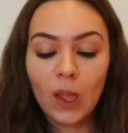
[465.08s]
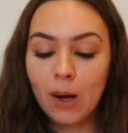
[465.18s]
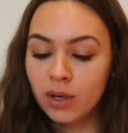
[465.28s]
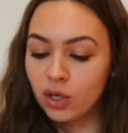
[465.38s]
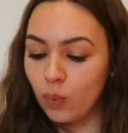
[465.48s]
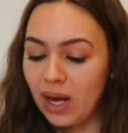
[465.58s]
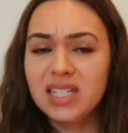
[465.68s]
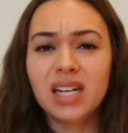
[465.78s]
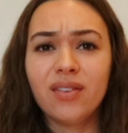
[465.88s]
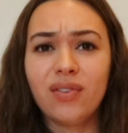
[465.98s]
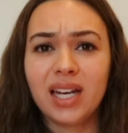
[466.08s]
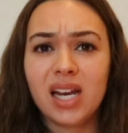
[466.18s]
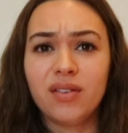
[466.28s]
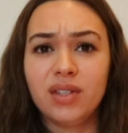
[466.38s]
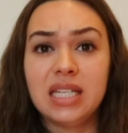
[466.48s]
Oh my god, why didn't I find
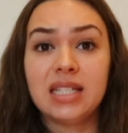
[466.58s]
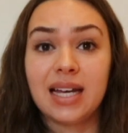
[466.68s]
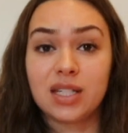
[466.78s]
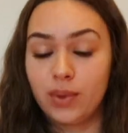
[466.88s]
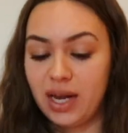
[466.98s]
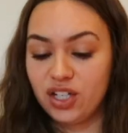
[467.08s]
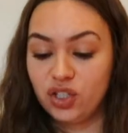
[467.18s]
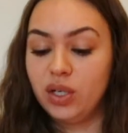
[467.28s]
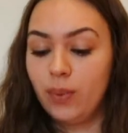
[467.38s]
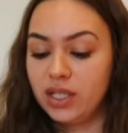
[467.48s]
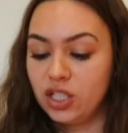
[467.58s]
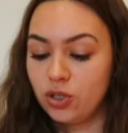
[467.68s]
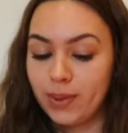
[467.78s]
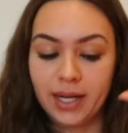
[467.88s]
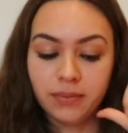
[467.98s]
any of these snacks when I actually went to
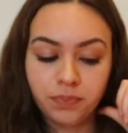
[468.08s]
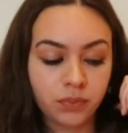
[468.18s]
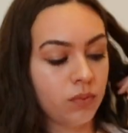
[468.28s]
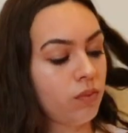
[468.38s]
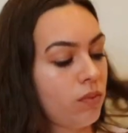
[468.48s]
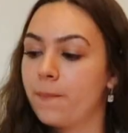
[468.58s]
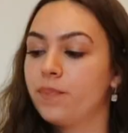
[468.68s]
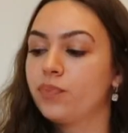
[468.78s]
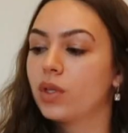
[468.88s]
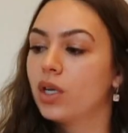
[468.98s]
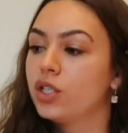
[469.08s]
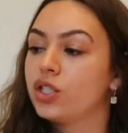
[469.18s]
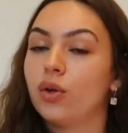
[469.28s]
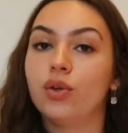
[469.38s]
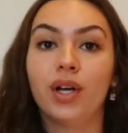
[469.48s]
Japan?
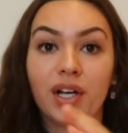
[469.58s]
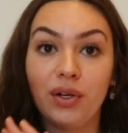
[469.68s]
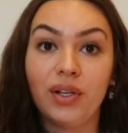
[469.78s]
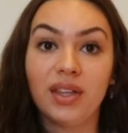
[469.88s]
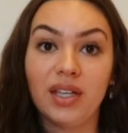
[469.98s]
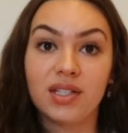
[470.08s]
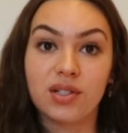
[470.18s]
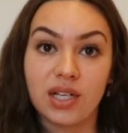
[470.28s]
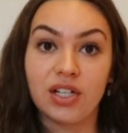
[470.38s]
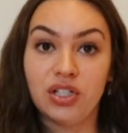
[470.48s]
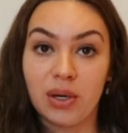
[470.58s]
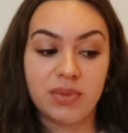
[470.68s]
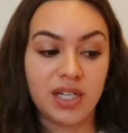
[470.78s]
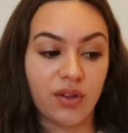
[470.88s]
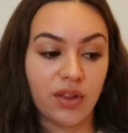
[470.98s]
So not including these because I
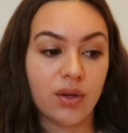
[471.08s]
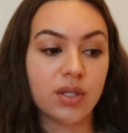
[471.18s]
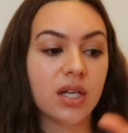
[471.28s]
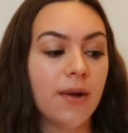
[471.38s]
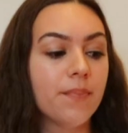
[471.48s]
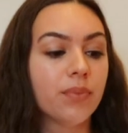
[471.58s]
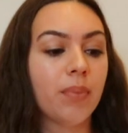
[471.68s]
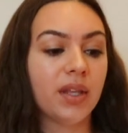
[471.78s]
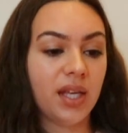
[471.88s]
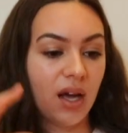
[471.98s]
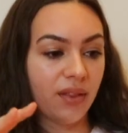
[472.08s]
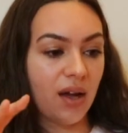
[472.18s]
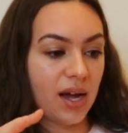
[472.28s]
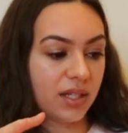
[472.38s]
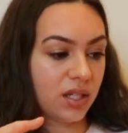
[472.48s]
jumped in on those, but the other
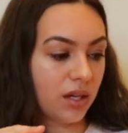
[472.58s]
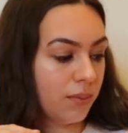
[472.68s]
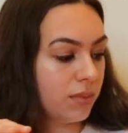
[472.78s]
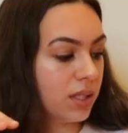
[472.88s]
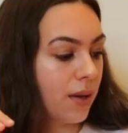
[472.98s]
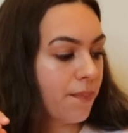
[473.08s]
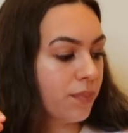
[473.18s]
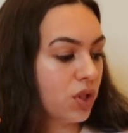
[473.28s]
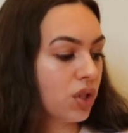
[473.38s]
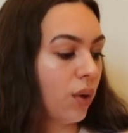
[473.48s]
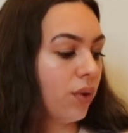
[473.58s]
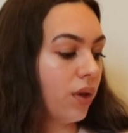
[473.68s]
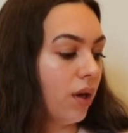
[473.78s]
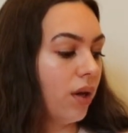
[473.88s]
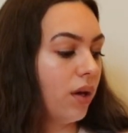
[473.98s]
items, so
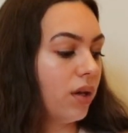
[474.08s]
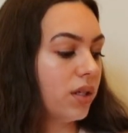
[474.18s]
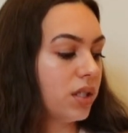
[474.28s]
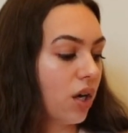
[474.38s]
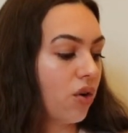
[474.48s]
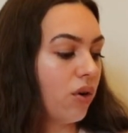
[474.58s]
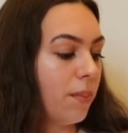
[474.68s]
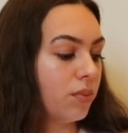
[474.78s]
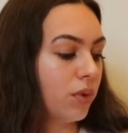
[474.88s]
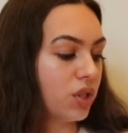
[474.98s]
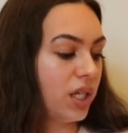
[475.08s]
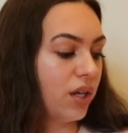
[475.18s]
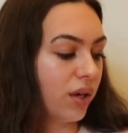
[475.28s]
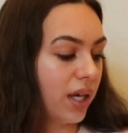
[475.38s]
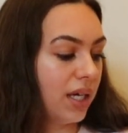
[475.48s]
the Sakura Mochi
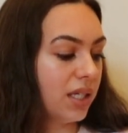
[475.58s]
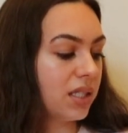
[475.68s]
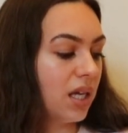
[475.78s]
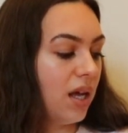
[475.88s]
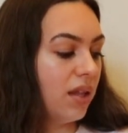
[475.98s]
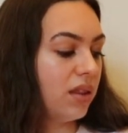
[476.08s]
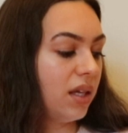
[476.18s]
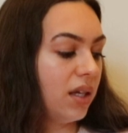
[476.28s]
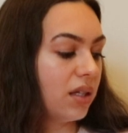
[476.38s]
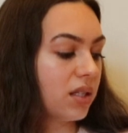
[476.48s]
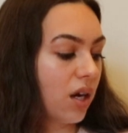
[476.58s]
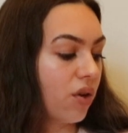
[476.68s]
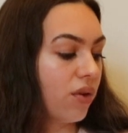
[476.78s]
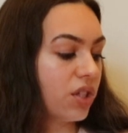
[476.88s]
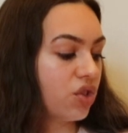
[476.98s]
cookies, the
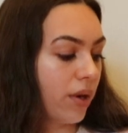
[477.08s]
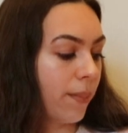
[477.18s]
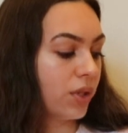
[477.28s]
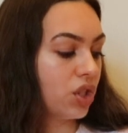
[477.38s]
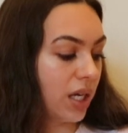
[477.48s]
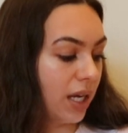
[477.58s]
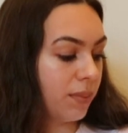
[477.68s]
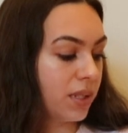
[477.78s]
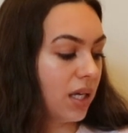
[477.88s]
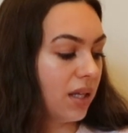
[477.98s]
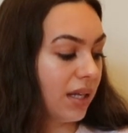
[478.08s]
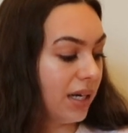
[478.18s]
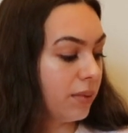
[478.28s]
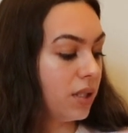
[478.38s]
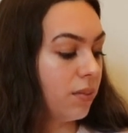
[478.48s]
Sakura shrimp chips, the
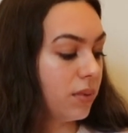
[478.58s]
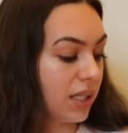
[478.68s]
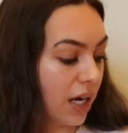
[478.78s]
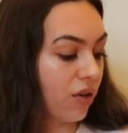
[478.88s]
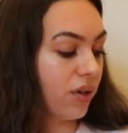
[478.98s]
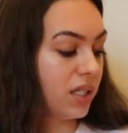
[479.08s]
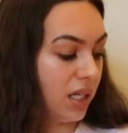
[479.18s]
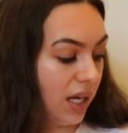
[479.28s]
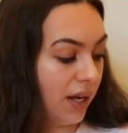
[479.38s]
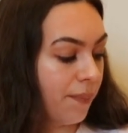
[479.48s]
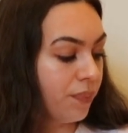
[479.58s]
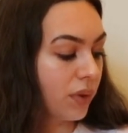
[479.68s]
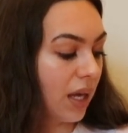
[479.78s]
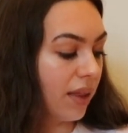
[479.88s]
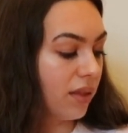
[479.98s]
Lipton Sakura tea,
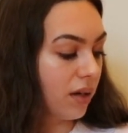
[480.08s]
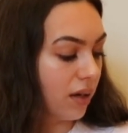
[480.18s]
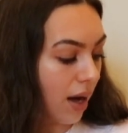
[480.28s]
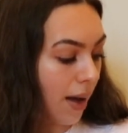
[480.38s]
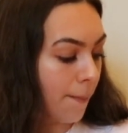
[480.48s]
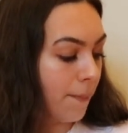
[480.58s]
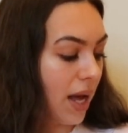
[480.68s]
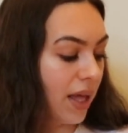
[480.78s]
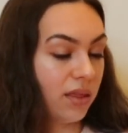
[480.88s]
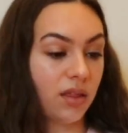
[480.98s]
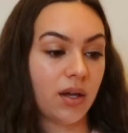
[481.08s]
and the gum and